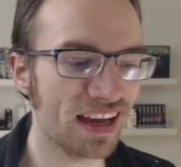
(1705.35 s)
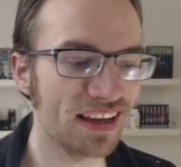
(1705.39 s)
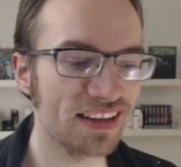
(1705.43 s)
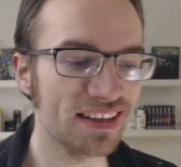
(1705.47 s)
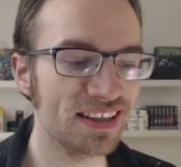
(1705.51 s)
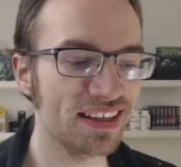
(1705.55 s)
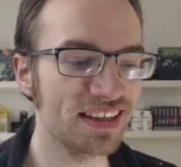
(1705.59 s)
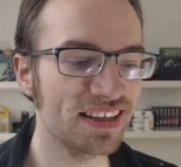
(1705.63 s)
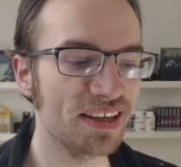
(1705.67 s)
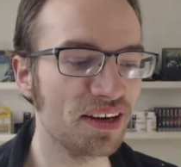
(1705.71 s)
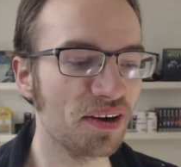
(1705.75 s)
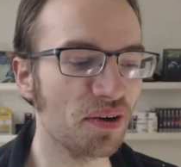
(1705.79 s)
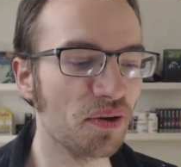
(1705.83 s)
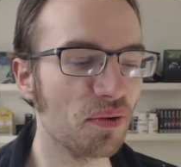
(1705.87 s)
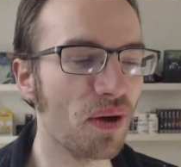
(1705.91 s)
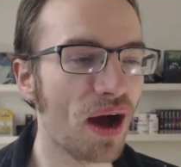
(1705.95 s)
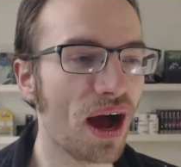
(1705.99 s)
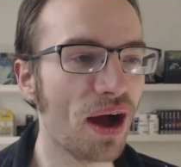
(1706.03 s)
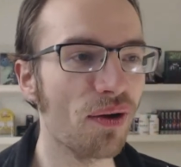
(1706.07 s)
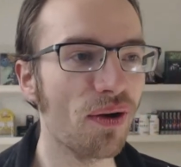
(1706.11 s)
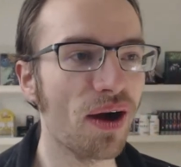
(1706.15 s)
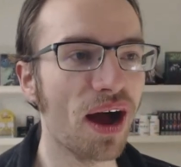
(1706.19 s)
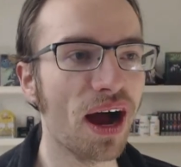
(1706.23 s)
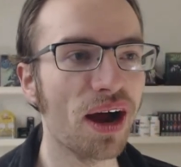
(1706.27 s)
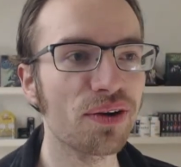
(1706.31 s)
you know,
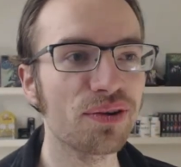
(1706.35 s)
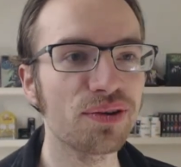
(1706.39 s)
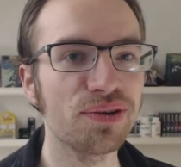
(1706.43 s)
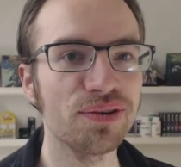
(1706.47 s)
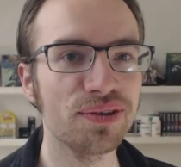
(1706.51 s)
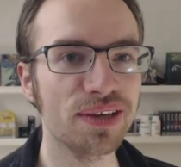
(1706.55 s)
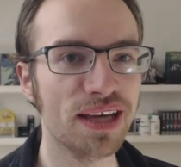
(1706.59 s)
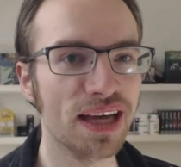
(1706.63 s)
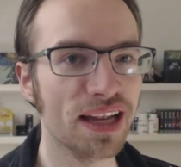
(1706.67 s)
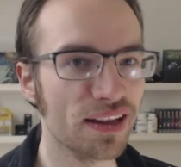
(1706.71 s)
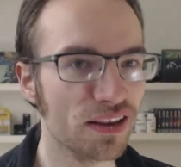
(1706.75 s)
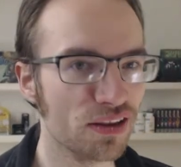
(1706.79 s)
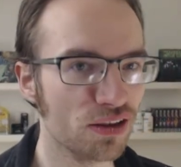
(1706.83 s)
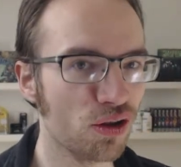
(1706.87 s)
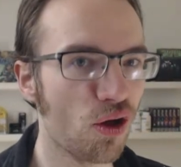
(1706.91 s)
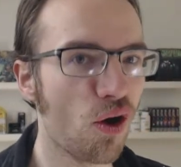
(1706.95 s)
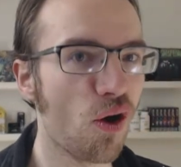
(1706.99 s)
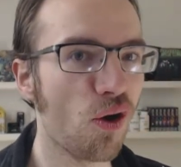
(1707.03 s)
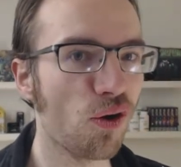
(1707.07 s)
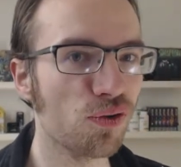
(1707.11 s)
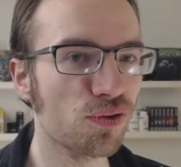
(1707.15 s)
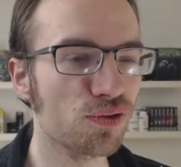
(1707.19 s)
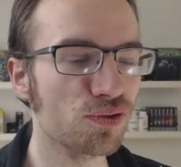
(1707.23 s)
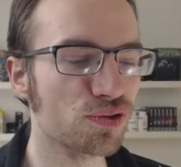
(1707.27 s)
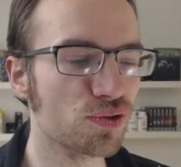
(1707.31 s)
how, how do you get
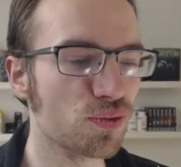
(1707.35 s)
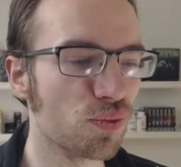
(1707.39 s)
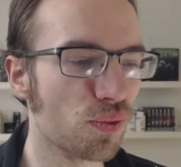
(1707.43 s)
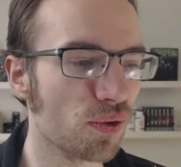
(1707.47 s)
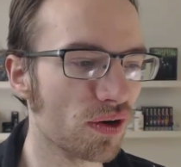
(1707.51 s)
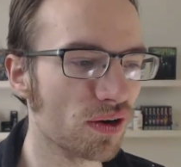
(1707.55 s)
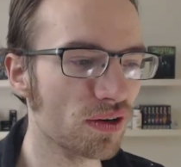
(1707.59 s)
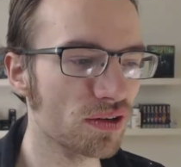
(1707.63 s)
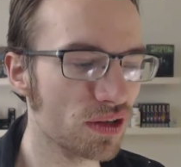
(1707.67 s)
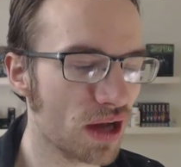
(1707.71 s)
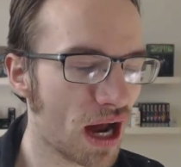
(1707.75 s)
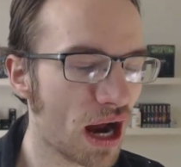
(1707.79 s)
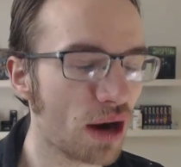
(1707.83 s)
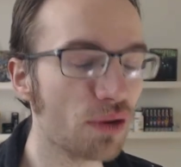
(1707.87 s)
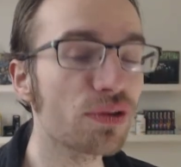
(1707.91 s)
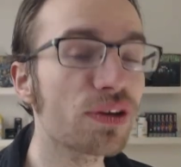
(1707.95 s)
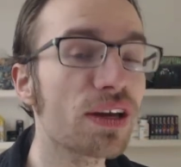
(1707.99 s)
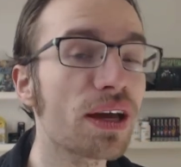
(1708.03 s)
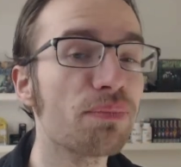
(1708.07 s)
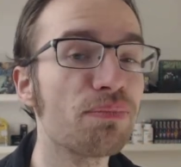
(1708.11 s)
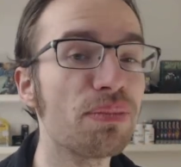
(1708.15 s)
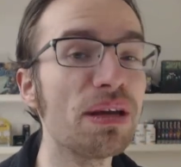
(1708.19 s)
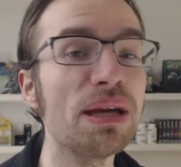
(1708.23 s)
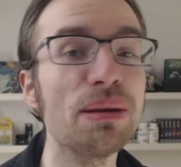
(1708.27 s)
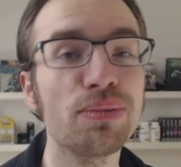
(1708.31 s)
loggers to work, how do you
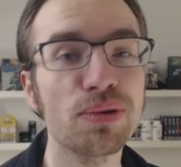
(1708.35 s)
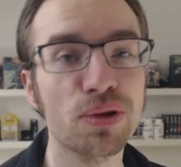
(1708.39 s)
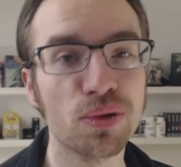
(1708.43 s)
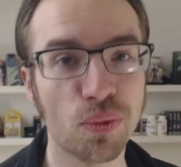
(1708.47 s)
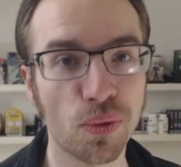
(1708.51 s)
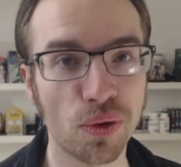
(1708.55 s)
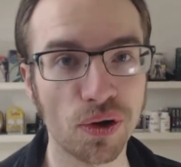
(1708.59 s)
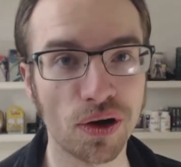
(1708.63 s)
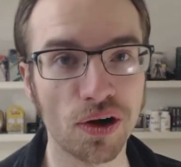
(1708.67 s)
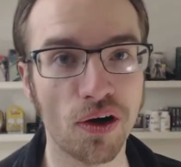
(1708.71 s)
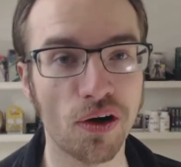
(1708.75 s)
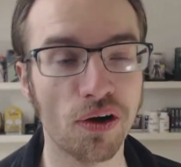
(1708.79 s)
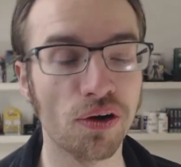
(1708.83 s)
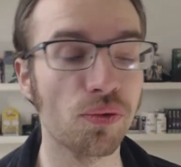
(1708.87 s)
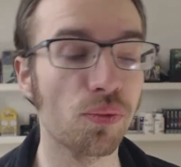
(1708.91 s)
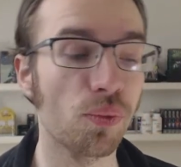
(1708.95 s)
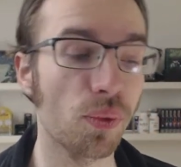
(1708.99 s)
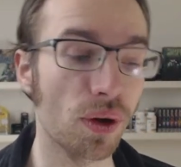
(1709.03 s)
get people to work harder?